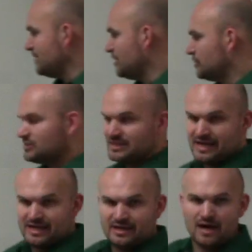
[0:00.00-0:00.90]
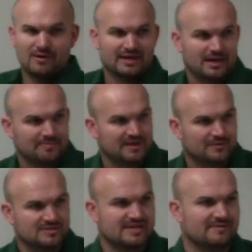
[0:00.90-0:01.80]
me, understand how I got b
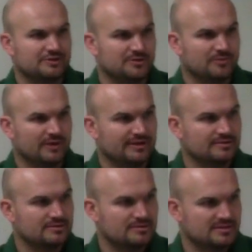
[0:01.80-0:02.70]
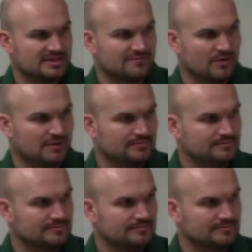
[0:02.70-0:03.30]
equals 72.64?